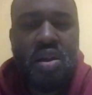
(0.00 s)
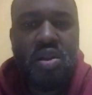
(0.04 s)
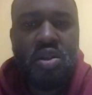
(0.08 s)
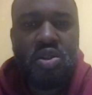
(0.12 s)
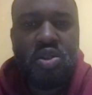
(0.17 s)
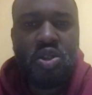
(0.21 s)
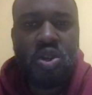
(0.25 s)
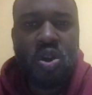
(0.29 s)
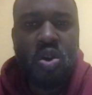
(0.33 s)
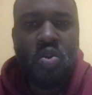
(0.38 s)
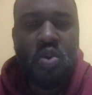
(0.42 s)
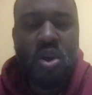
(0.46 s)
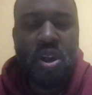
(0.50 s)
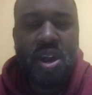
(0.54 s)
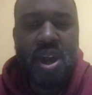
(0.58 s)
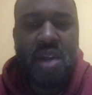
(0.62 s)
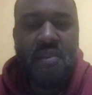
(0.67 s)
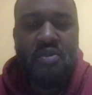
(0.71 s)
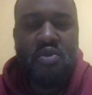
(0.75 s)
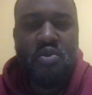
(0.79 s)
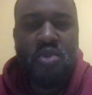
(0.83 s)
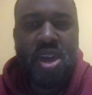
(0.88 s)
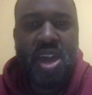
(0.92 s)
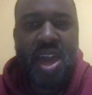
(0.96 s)
So
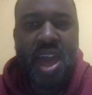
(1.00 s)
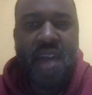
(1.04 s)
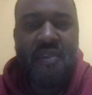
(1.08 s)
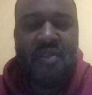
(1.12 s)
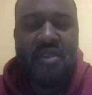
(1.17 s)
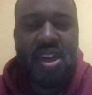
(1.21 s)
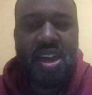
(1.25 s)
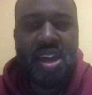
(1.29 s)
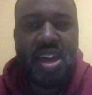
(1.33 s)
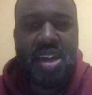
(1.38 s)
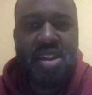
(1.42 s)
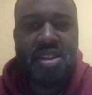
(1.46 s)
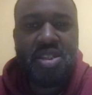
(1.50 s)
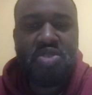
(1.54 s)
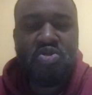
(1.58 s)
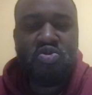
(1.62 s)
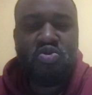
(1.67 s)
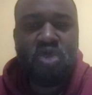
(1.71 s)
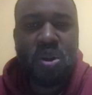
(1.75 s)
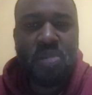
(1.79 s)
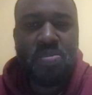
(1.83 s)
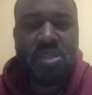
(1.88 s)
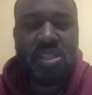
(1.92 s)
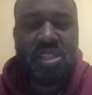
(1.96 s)
whenever we have an
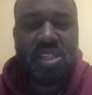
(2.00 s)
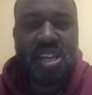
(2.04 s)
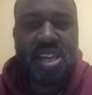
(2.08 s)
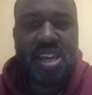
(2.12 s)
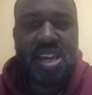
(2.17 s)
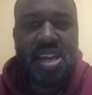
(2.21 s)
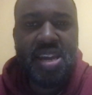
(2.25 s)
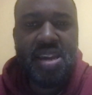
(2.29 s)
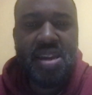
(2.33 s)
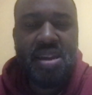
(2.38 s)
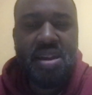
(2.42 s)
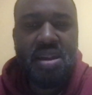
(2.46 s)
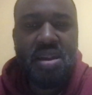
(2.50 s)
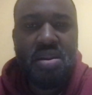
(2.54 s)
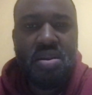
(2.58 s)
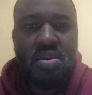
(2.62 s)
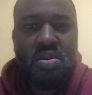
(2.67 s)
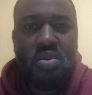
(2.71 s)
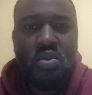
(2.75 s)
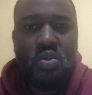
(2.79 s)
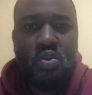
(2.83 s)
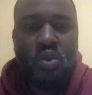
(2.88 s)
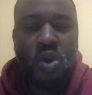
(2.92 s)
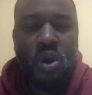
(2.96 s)
interrupt scene,
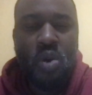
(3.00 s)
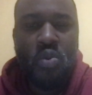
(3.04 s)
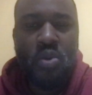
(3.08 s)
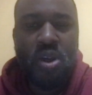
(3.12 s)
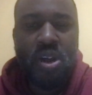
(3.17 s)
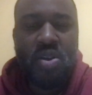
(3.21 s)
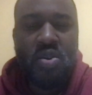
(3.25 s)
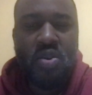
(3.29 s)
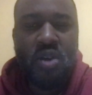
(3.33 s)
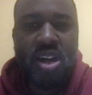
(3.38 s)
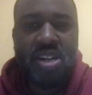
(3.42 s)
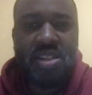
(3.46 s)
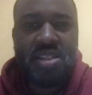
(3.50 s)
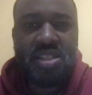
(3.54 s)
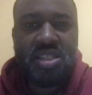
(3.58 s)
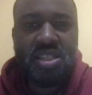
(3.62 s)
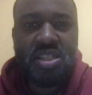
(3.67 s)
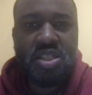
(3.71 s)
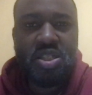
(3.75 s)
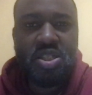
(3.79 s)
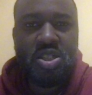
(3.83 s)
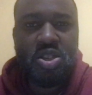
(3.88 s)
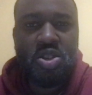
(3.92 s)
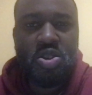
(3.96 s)
what we're going
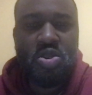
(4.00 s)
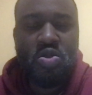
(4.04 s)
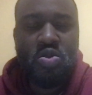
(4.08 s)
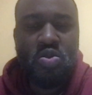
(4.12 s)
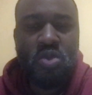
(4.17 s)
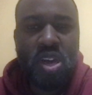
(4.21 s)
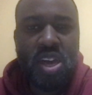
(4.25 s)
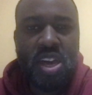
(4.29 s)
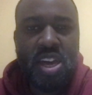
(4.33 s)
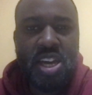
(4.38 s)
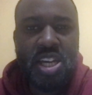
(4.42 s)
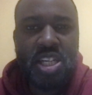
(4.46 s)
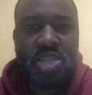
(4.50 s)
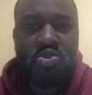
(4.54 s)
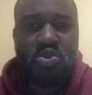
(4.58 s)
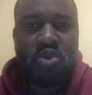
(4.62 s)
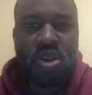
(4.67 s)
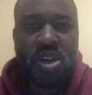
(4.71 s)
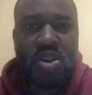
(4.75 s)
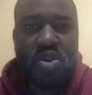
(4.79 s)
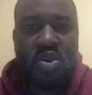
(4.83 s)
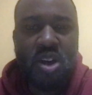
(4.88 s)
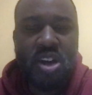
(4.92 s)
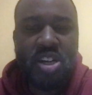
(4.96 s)
to do is
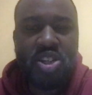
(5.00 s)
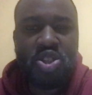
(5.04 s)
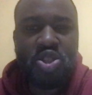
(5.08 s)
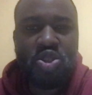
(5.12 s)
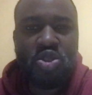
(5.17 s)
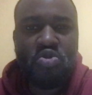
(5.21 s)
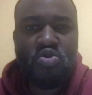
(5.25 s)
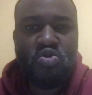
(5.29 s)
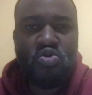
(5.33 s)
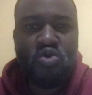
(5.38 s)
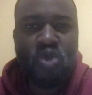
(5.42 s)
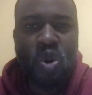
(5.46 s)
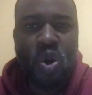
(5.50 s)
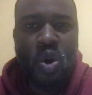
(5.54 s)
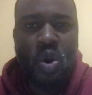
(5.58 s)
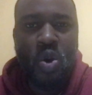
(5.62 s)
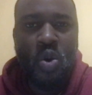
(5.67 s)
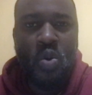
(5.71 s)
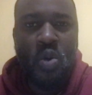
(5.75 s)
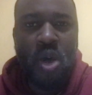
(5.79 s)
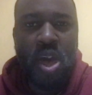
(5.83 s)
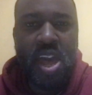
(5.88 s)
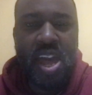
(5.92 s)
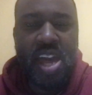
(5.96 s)
we're going to
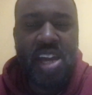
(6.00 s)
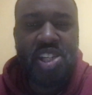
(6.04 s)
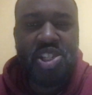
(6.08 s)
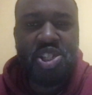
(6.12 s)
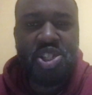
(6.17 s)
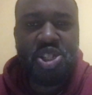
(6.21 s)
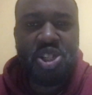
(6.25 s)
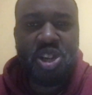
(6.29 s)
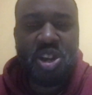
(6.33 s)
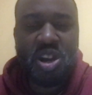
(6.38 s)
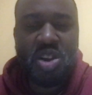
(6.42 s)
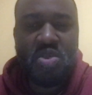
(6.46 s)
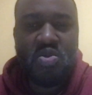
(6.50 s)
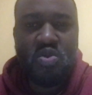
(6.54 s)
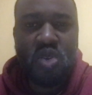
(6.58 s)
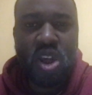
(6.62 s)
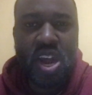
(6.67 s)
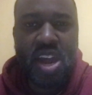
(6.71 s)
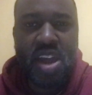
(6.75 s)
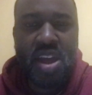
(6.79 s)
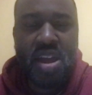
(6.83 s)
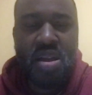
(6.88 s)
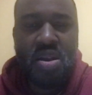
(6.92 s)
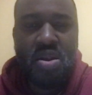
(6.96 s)
roll and
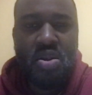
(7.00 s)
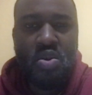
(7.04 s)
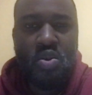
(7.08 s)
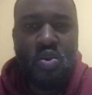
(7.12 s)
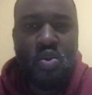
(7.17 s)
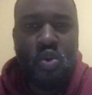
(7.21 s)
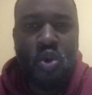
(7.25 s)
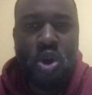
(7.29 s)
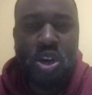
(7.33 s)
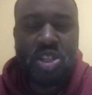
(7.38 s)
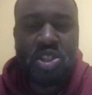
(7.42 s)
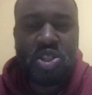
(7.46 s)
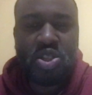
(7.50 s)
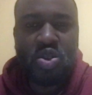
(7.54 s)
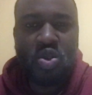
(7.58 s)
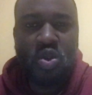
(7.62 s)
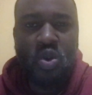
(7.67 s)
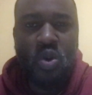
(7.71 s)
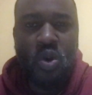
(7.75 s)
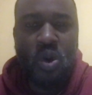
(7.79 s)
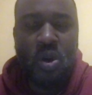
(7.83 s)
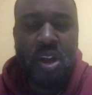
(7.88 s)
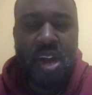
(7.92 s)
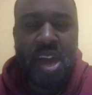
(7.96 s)
generate what's
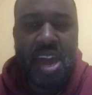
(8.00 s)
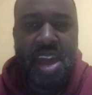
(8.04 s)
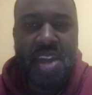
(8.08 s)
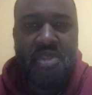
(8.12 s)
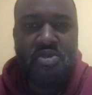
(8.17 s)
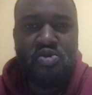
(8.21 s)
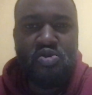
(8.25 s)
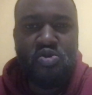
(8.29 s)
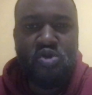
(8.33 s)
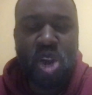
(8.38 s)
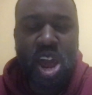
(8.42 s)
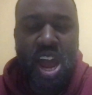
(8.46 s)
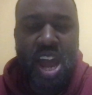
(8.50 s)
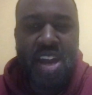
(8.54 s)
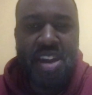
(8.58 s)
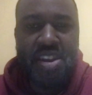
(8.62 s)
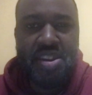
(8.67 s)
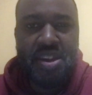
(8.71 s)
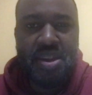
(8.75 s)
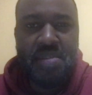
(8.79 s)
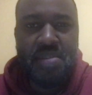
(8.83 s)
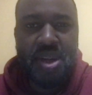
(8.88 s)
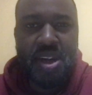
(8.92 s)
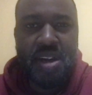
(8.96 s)
called a
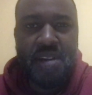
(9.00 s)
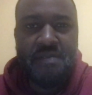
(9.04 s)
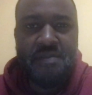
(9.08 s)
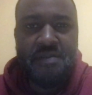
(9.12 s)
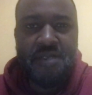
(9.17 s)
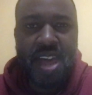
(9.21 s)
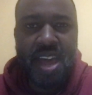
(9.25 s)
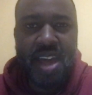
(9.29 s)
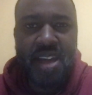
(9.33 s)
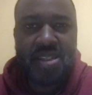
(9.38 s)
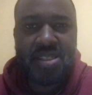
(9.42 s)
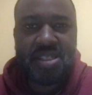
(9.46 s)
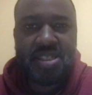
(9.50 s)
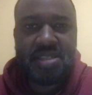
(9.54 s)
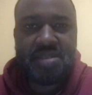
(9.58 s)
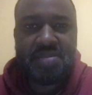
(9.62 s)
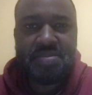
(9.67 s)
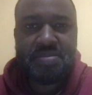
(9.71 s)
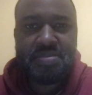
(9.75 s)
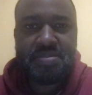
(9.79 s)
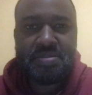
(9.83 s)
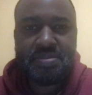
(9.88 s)
random event.